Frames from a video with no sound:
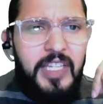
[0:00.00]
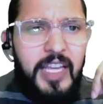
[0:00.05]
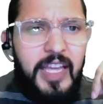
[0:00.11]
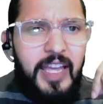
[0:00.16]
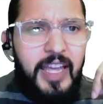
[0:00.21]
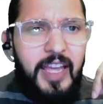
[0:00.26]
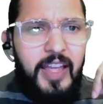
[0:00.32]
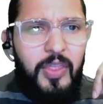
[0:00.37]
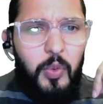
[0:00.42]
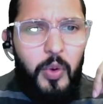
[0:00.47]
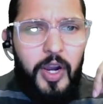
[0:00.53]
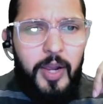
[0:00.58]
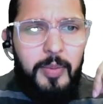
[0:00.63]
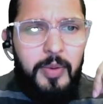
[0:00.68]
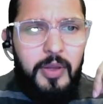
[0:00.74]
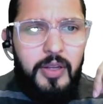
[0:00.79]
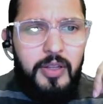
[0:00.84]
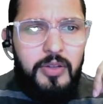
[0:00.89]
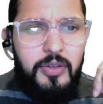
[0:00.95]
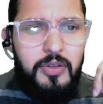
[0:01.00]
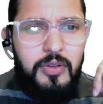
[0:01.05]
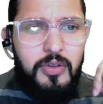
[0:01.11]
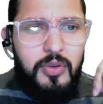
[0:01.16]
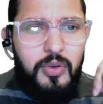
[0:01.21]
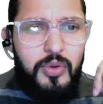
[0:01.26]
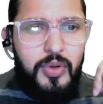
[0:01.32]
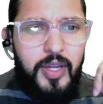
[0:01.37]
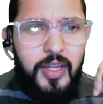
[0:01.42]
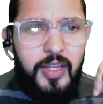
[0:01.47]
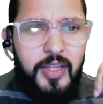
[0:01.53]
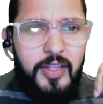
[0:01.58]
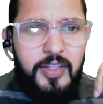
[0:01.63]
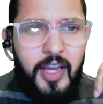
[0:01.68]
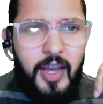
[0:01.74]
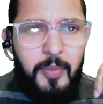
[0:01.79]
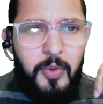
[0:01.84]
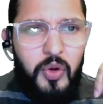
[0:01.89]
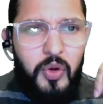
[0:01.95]
And what I'm going to do
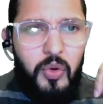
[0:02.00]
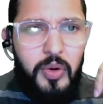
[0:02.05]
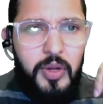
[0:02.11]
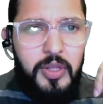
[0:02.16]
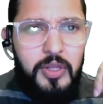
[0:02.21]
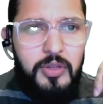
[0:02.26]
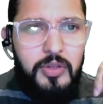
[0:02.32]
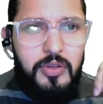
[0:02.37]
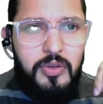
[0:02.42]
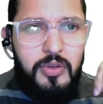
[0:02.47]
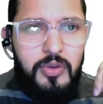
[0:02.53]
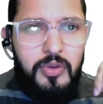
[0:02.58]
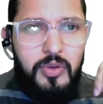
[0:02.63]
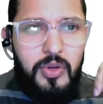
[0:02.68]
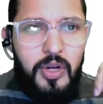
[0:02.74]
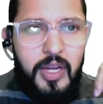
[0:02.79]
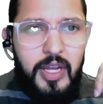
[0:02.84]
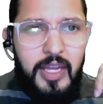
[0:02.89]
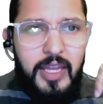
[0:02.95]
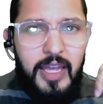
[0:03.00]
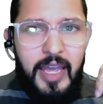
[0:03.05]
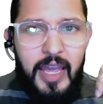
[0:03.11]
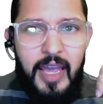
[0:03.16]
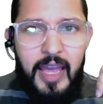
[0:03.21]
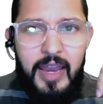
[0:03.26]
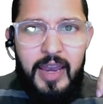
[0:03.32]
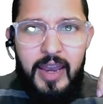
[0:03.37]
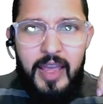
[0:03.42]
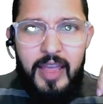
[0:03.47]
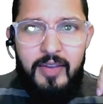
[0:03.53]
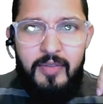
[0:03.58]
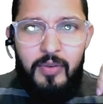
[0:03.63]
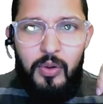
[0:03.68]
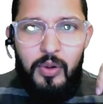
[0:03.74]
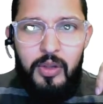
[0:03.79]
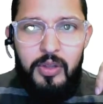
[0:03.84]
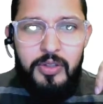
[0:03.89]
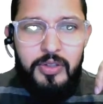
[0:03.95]
is I'm going to
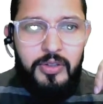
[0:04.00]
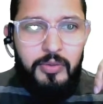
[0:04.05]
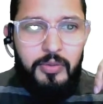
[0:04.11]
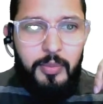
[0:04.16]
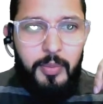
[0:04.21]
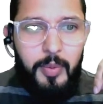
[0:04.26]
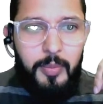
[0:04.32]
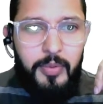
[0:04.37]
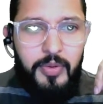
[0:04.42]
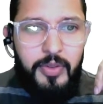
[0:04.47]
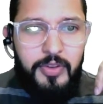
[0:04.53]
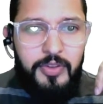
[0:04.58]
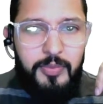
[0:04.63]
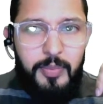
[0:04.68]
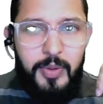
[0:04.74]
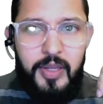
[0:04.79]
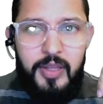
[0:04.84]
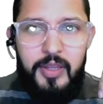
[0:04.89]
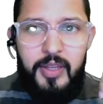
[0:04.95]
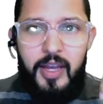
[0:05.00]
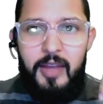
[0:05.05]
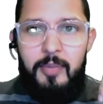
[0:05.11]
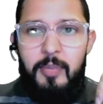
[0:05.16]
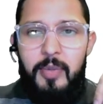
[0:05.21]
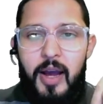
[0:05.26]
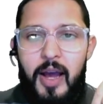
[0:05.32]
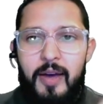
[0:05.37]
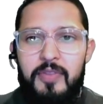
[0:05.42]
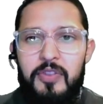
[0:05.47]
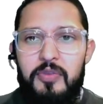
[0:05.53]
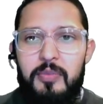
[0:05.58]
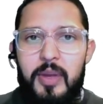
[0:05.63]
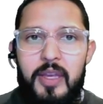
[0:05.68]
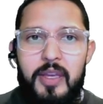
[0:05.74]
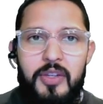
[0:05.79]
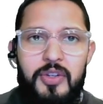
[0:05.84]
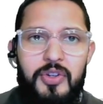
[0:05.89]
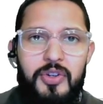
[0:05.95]
enable. So remember this bit, I have to
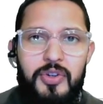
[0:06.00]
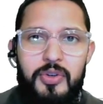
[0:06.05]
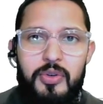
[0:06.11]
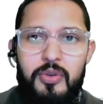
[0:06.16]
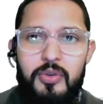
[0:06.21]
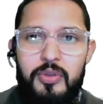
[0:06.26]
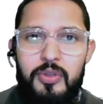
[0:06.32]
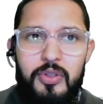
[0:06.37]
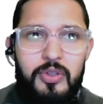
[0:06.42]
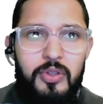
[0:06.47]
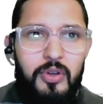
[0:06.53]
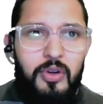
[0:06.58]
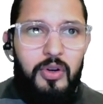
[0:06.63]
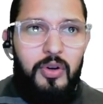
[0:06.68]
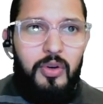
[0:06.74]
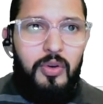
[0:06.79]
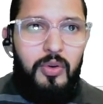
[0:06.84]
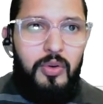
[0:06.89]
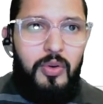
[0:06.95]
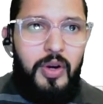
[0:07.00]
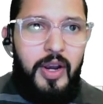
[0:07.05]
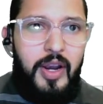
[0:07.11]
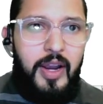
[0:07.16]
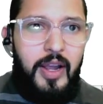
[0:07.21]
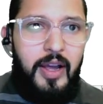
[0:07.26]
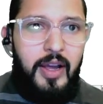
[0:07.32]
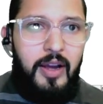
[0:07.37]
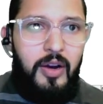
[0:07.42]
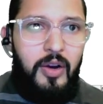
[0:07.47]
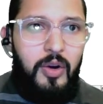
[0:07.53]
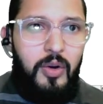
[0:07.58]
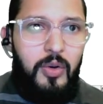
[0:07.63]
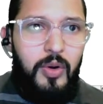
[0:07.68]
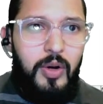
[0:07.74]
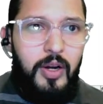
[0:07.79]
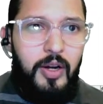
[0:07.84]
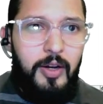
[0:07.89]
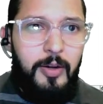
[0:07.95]
make it true. So
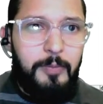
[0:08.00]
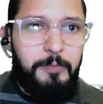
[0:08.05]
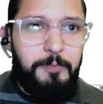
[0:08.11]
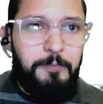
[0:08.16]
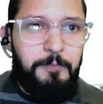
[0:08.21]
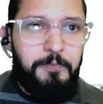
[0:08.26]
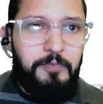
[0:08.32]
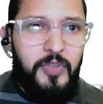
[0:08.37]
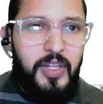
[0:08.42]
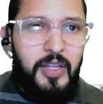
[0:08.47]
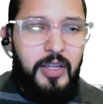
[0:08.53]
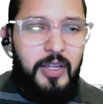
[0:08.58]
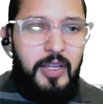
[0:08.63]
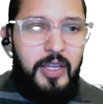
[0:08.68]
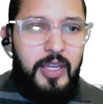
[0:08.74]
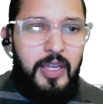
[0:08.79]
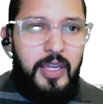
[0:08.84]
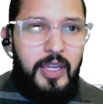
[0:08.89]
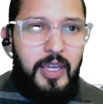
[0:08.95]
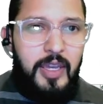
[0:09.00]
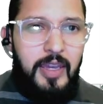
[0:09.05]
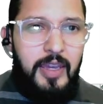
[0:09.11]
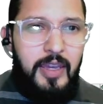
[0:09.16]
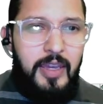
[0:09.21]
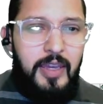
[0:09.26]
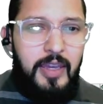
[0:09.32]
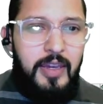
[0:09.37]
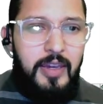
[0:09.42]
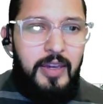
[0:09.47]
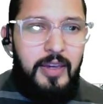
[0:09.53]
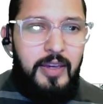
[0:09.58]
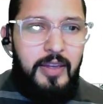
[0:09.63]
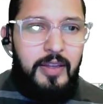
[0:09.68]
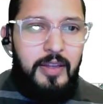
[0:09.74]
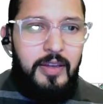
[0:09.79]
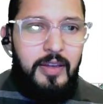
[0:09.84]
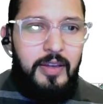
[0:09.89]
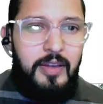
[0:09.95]
now
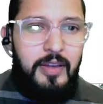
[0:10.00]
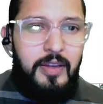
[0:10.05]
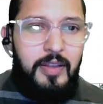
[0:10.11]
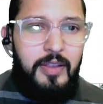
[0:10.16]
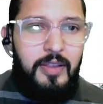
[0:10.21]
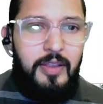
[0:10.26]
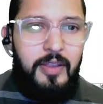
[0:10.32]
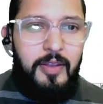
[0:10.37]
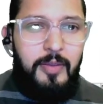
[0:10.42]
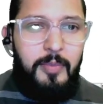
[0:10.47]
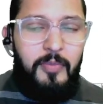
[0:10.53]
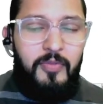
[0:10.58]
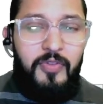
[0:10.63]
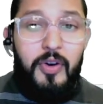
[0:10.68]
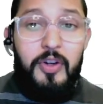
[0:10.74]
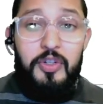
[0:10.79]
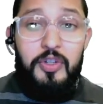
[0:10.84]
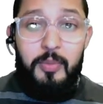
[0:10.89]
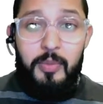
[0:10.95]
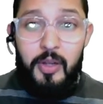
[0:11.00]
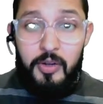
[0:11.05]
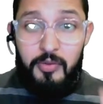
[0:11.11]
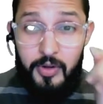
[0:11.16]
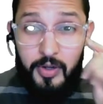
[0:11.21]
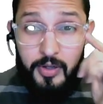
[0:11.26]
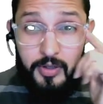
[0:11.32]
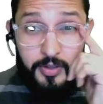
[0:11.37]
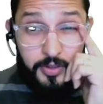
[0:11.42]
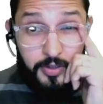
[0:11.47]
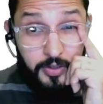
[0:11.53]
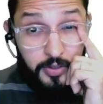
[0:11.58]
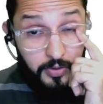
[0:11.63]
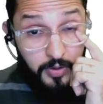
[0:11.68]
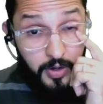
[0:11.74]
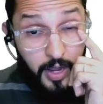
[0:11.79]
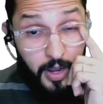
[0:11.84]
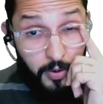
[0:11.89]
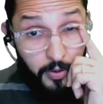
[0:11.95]
the function block runs.
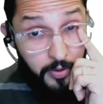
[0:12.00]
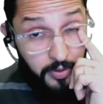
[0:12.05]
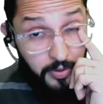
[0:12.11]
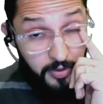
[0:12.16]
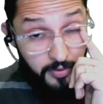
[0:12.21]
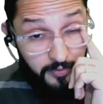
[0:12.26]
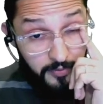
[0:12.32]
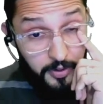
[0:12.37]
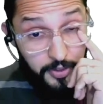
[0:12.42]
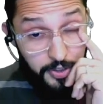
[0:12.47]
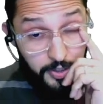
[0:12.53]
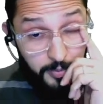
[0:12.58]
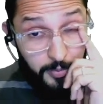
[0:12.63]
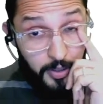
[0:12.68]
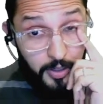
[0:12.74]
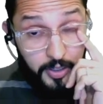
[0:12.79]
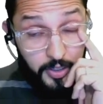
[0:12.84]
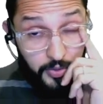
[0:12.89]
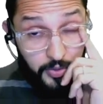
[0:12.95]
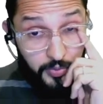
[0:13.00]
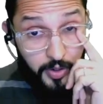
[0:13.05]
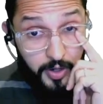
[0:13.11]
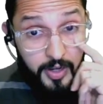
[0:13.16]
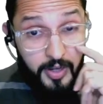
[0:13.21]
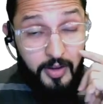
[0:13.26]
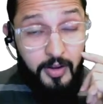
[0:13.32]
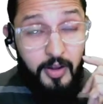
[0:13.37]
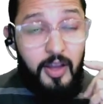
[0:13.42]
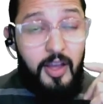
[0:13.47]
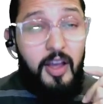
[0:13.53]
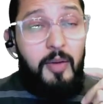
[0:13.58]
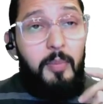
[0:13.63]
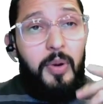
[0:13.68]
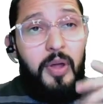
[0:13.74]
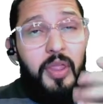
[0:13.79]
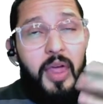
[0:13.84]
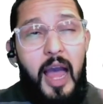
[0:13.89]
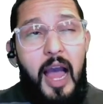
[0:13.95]
So now the function block is running,
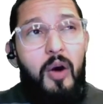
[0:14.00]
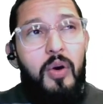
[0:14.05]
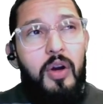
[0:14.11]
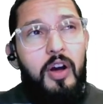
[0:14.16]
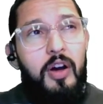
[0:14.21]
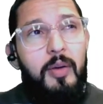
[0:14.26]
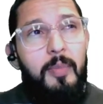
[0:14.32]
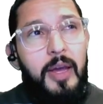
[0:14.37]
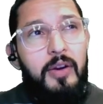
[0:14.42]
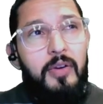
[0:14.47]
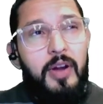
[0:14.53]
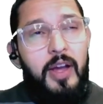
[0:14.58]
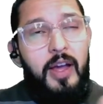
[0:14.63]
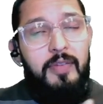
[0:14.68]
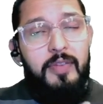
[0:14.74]
but how come I don't have